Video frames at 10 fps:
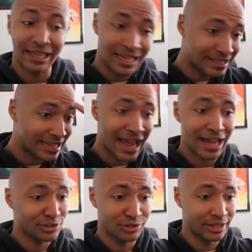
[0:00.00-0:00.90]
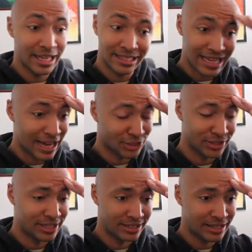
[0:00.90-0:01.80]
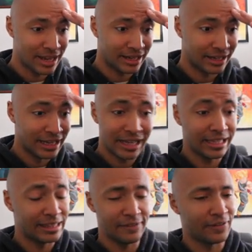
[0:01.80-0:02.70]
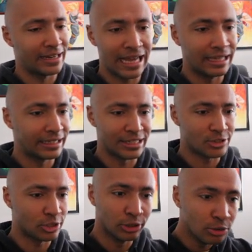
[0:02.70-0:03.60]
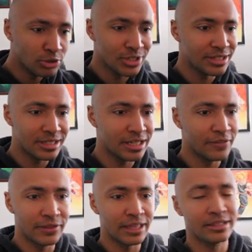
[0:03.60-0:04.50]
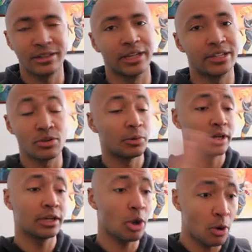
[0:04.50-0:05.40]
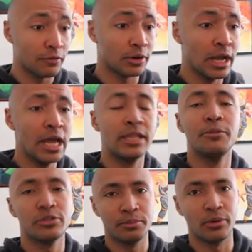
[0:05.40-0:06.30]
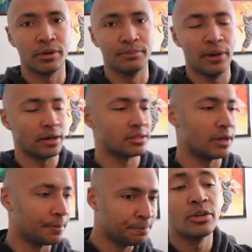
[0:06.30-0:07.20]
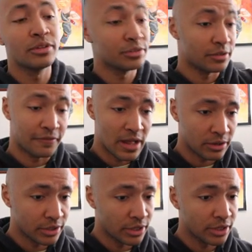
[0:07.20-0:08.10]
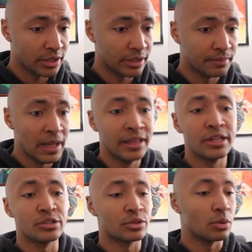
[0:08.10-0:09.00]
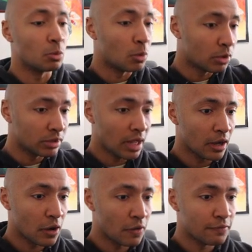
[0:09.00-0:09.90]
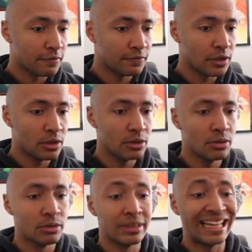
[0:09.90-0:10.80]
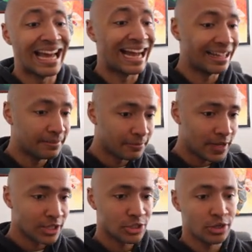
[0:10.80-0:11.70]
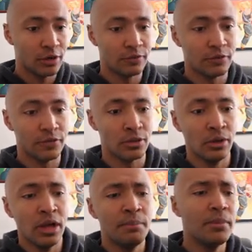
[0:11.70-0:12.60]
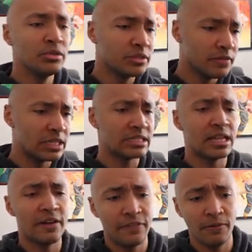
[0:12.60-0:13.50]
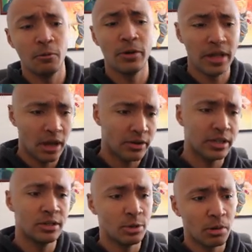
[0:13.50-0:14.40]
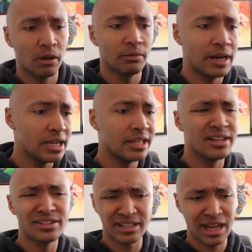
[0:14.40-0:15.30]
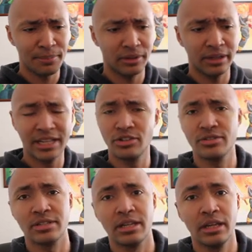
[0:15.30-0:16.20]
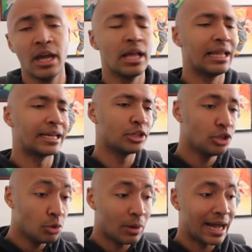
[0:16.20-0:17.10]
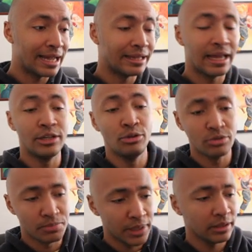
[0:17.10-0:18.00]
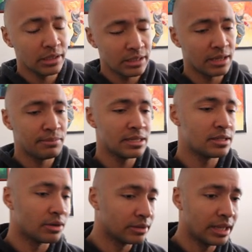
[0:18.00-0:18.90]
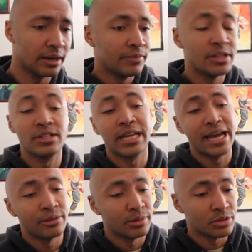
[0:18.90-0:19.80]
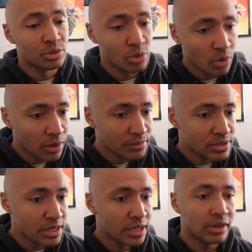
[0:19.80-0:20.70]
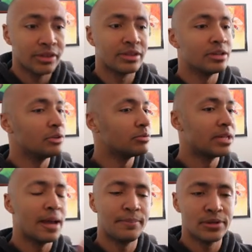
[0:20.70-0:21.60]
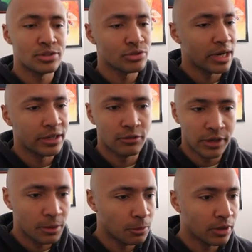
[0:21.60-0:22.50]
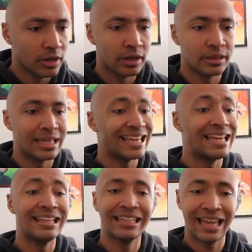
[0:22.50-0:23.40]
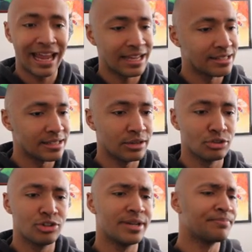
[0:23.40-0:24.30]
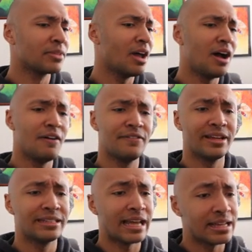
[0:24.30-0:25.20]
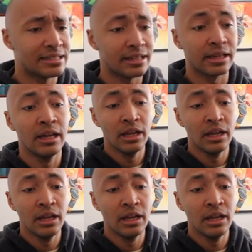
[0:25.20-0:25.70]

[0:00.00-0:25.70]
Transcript: It's actually it's actually insane. And then they find elegant solutions to different things. Okay, so we're gonna go over the most important parts here. So there's the Falconer, there's the Warlock overview, the item faction overview. Most of this stuff we already knew already. There's a couple interesting like UI and usability tidbits here and there. There's the Gathering Storm skill, the new Tempest Strike rework, the Healing Hand skill tree, all fantastic.